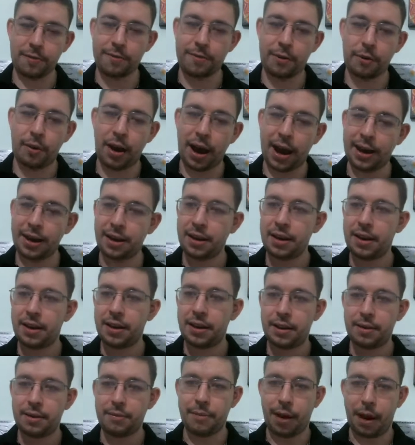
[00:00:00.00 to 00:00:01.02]
for white,
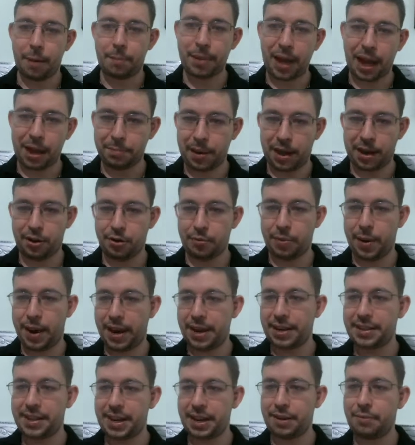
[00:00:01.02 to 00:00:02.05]
where black played
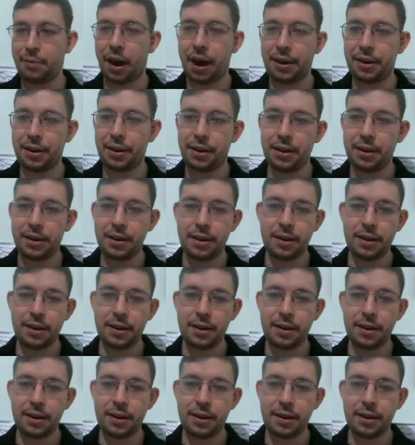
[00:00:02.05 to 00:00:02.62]
queen d1.